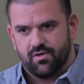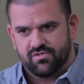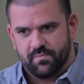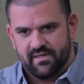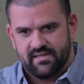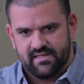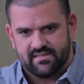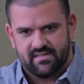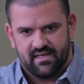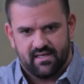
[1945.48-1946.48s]
been
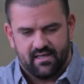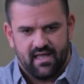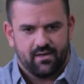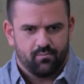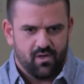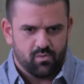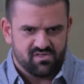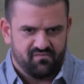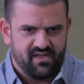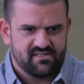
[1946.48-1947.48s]
this, again, there was
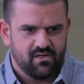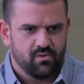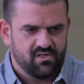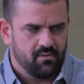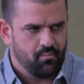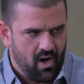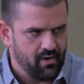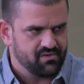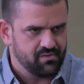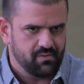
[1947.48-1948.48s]
events that were done prior
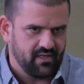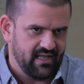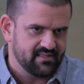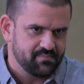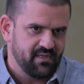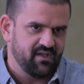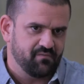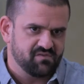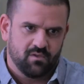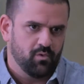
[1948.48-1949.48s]
to, and again, speaking from
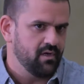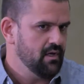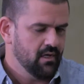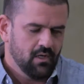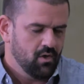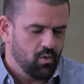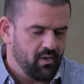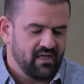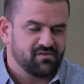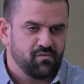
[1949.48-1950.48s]
someone who only
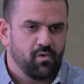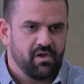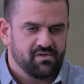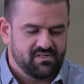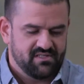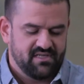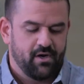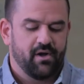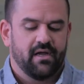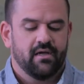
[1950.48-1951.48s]
has 4 years in this
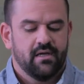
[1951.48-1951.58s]
area,